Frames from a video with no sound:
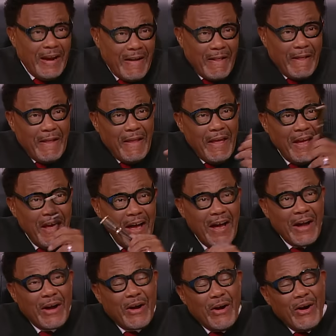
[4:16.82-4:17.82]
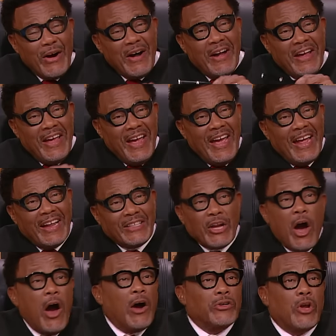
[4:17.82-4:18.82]
Go ahead. Wow.
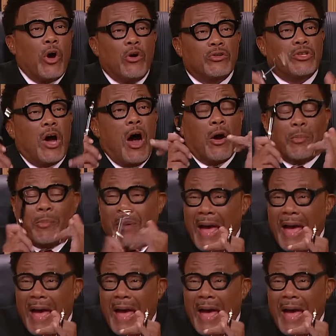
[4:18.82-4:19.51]
Dog don't talk